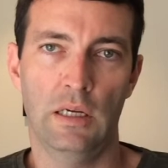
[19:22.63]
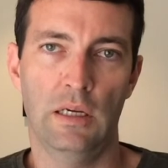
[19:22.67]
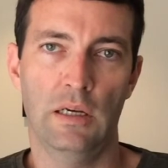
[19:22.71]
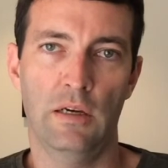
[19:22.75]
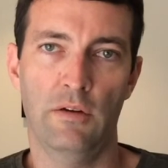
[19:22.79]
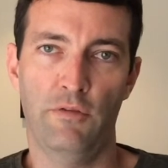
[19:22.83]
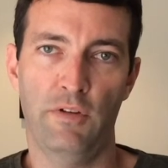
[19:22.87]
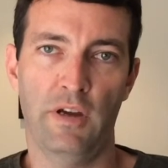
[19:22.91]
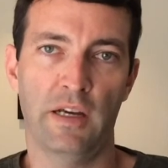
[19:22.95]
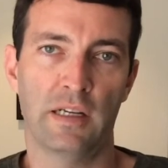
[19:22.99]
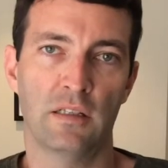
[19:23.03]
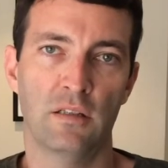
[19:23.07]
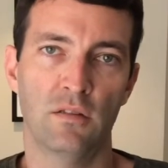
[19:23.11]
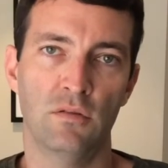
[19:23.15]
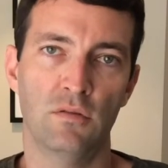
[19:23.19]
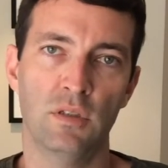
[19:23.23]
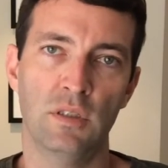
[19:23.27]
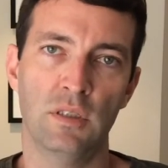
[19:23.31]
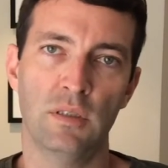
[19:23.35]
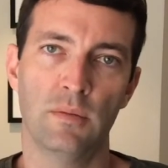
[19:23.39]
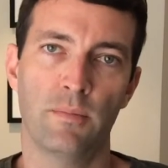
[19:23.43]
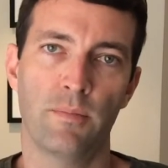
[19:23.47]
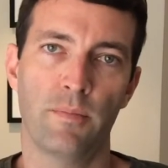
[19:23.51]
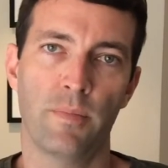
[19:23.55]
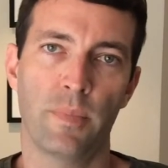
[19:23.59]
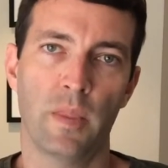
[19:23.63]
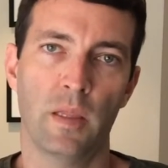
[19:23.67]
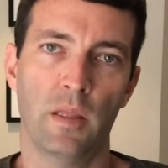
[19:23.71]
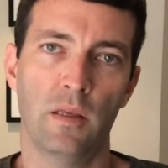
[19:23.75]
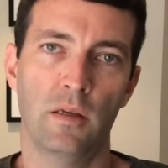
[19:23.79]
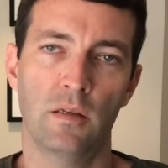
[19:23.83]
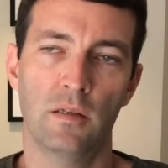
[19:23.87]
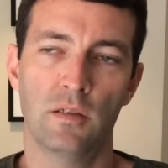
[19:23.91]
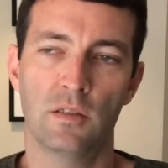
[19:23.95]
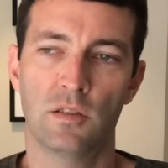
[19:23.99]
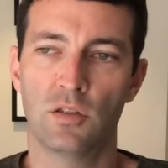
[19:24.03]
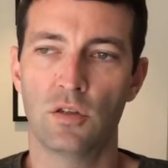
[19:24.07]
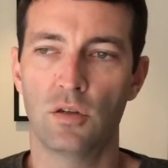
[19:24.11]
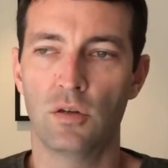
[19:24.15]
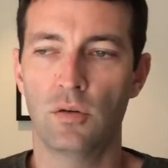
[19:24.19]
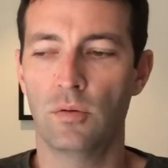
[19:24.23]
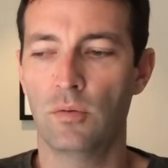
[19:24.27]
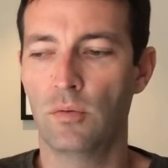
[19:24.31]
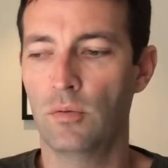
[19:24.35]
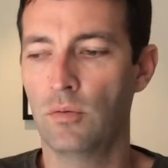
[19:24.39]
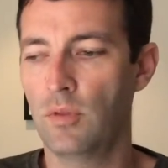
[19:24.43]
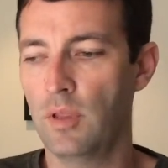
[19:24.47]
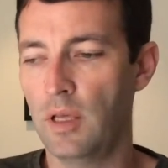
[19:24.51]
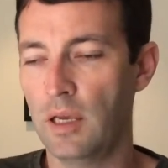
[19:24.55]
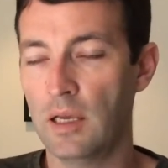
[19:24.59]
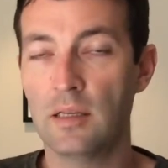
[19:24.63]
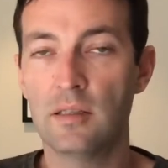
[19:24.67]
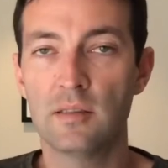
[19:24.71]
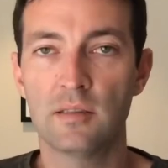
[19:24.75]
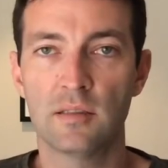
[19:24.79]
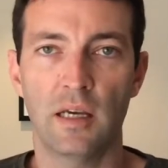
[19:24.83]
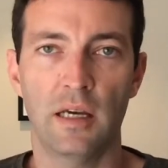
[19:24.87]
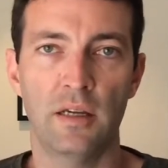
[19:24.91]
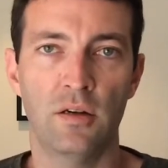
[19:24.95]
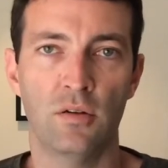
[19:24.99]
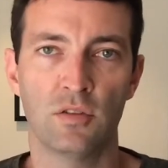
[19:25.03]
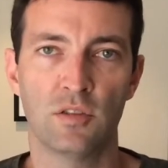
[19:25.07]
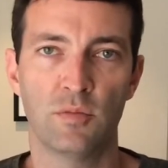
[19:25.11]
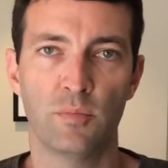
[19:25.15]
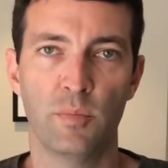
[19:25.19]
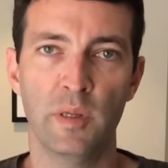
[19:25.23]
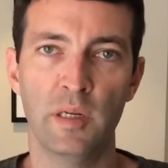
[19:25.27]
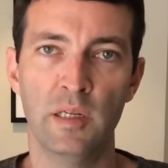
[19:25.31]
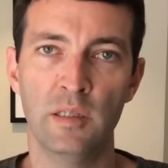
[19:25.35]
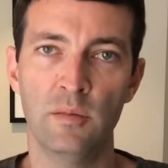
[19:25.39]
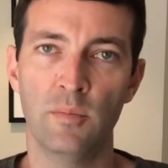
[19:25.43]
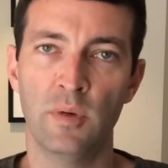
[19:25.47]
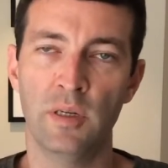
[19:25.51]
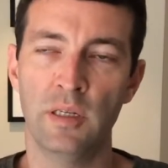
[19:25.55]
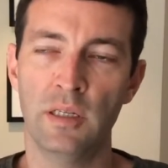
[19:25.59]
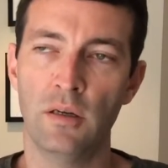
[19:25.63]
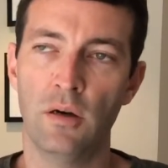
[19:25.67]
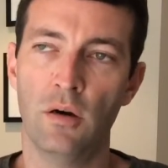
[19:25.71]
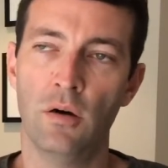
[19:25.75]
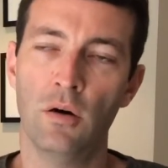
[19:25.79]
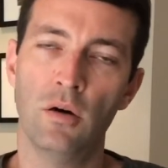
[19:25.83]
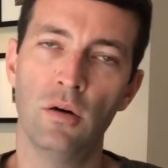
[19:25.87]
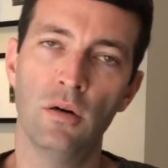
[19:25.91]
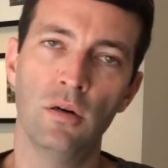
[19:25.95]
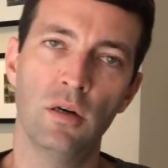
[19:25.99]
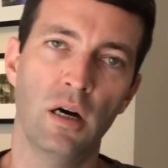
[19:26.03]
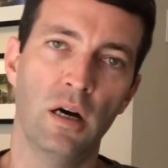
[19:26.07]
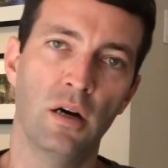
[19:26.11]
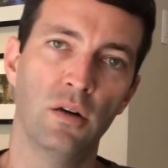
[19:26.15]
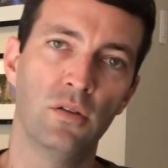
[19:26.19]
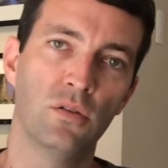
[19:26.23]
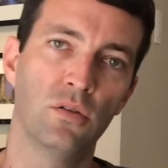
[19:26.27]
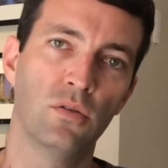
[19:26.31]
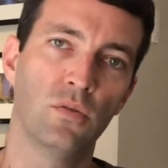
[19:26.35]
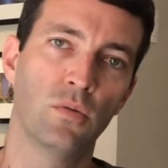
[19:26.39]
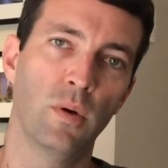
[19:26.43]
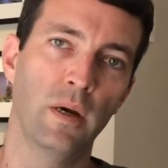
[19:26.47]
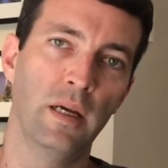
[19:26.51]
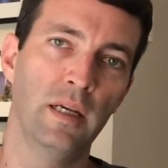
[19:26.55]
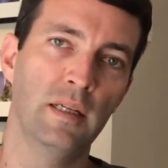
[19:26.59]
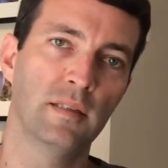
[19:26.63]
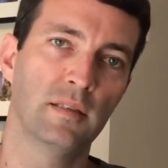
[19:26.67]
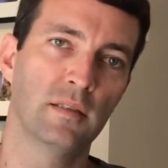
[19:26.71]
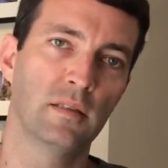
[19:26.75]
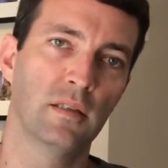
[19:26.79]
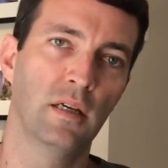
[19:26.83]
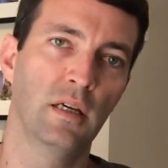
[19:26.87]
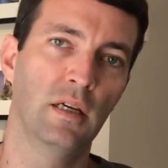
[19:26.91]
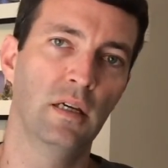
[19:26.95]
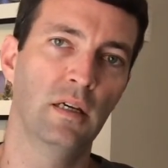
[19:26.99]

effectively. Certain things, I don't spend any money at all. Other ways,